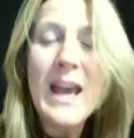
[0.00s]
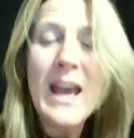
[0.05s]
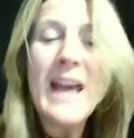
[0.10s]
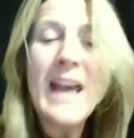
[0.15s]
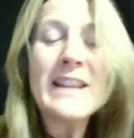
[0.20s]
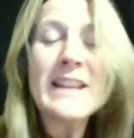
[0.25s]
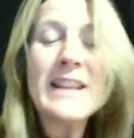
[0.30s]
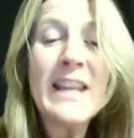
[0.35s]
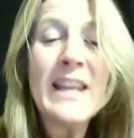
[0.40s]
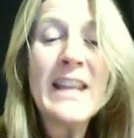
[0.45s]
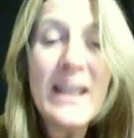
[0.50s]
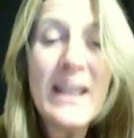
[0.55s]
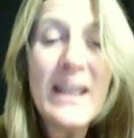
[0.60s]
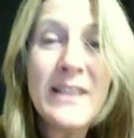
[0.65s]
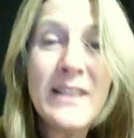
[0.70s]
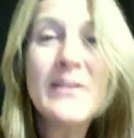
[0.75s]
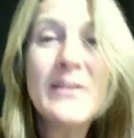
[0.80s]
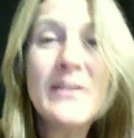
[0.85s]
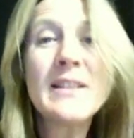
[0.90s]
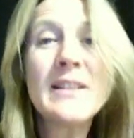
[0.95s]
At the
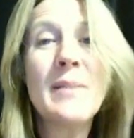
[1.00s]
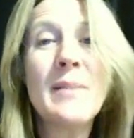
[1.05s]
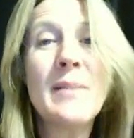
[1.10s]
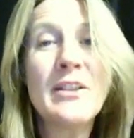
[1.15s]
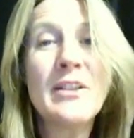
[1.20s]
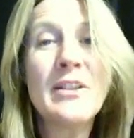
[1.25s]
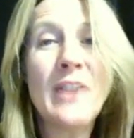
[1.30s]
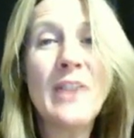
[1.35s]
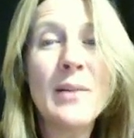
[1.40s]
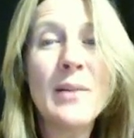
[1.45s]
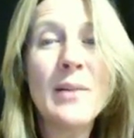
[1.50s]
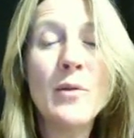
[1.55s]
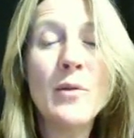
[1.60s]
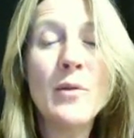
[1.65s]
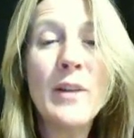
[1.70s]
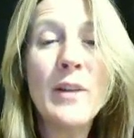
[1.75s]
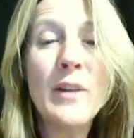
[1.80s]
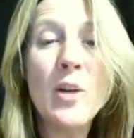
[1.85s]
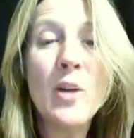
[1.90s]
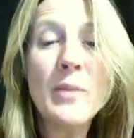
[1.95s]
end of the semester, I will
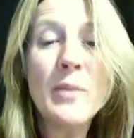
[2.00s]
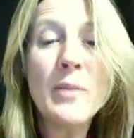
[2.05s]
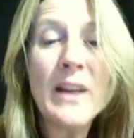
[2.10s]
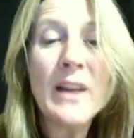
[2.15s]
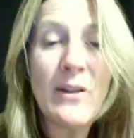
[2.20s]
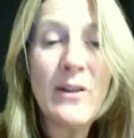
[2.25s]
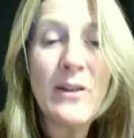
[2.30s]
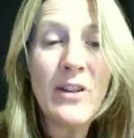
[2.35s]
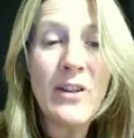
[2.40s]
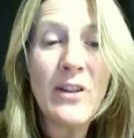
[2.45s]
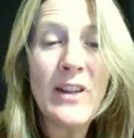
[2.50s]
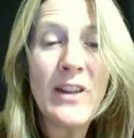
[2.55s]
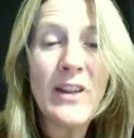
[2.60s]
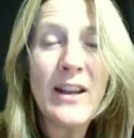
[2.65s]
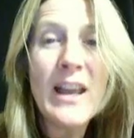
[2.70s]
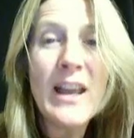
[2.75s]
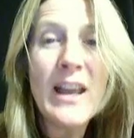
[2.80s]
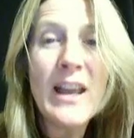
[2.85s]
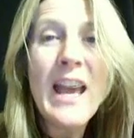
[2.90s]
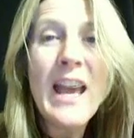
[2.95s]
reopen everything.